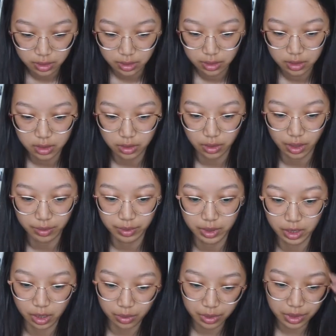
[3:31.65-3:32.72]
so I wouldn't
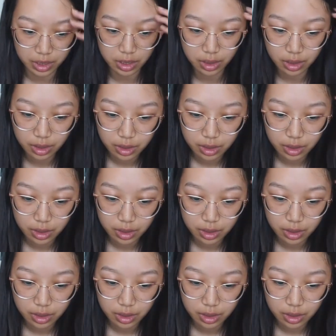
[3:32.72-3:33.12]
go with E.